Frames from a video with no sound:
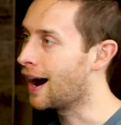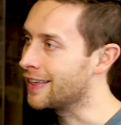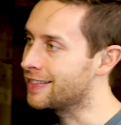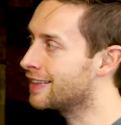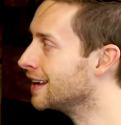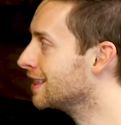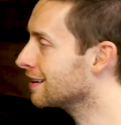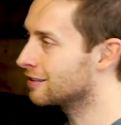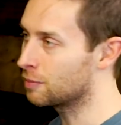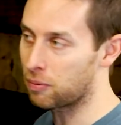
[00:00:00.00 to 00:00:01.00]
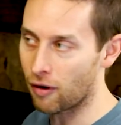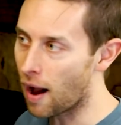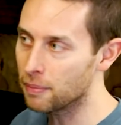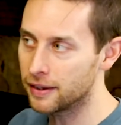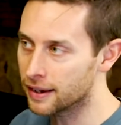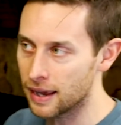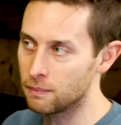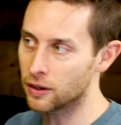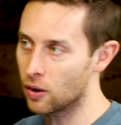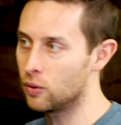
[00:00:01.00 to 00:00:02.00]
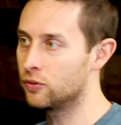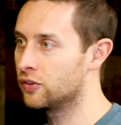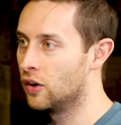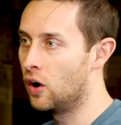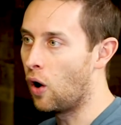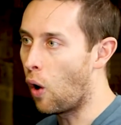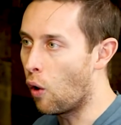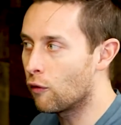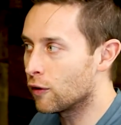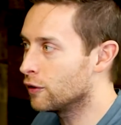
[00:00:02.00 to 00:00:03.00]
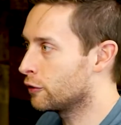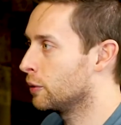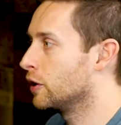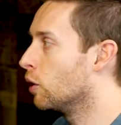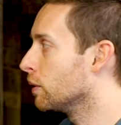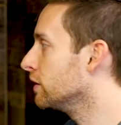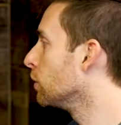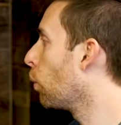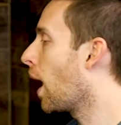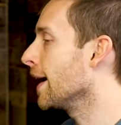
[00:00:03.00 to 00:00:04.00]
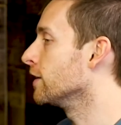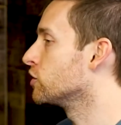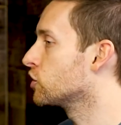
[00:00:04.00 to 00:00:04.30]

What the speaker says: I think this is probably a game that goes over. There's really no reason why it